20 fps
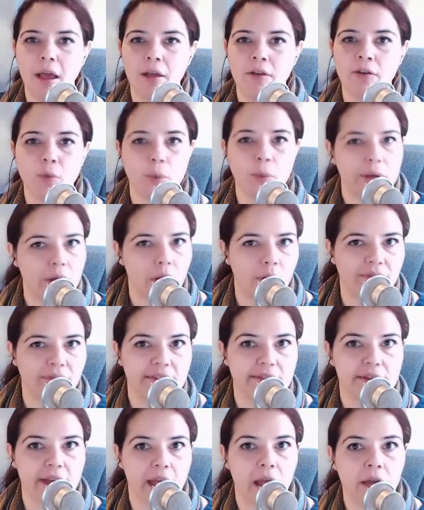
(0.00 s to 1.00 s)
do we know if
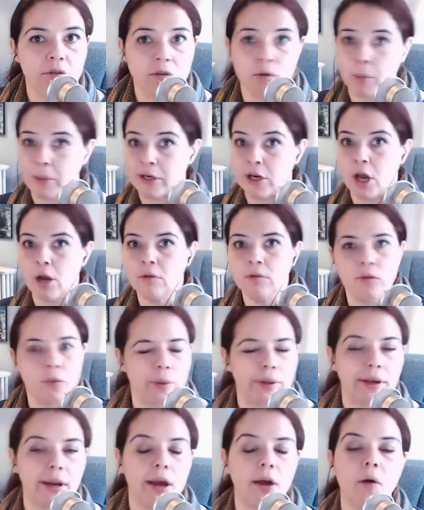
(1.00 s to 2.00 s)
it's down? Do we know? Do
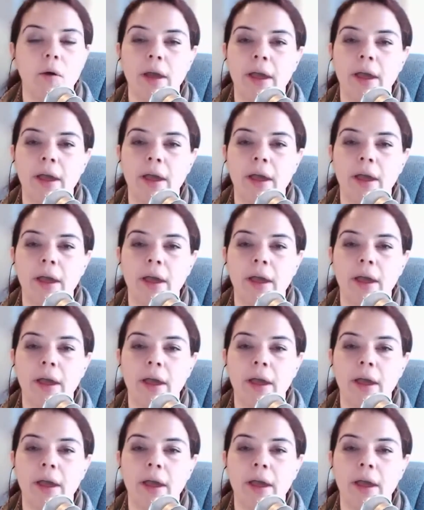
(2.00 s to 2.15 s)
we know?